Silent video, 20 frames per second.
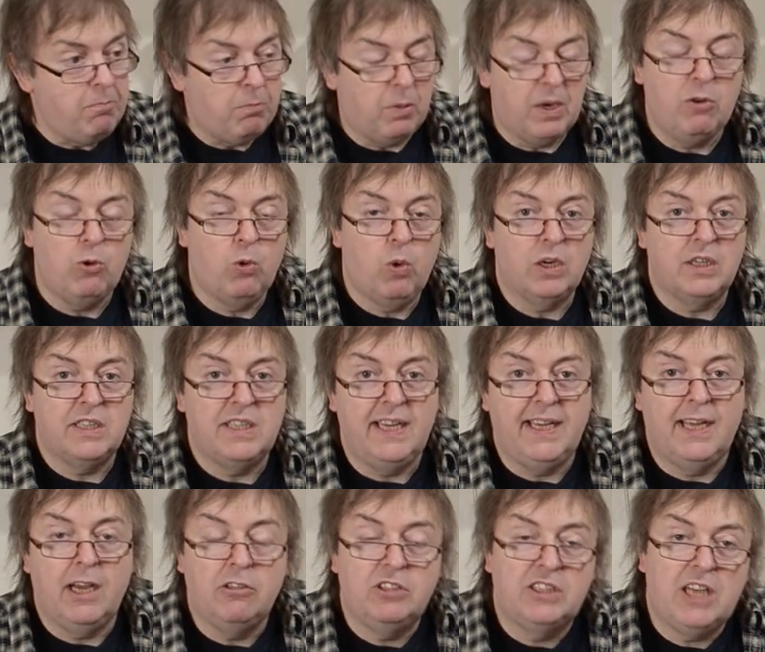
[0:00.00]
print quality
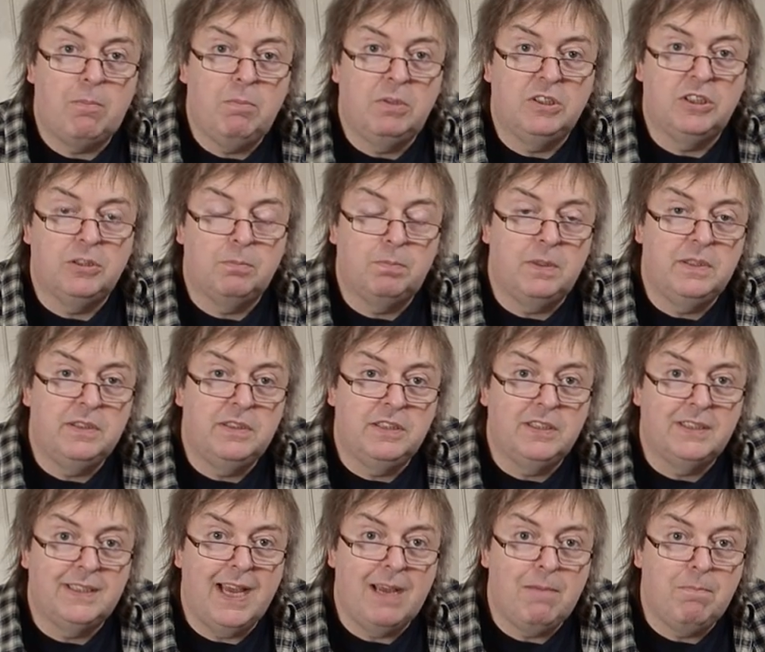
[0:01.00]
goes up as the
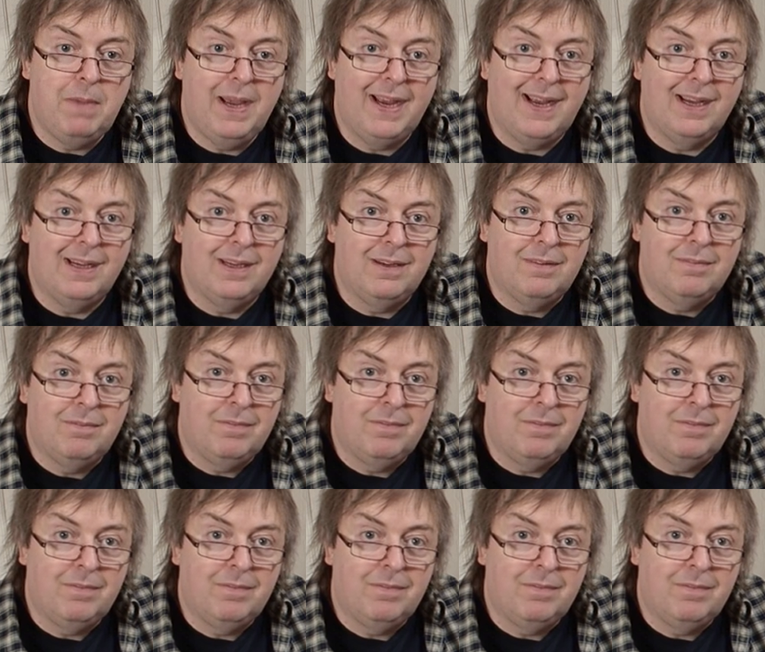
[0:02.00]
printers get bigger.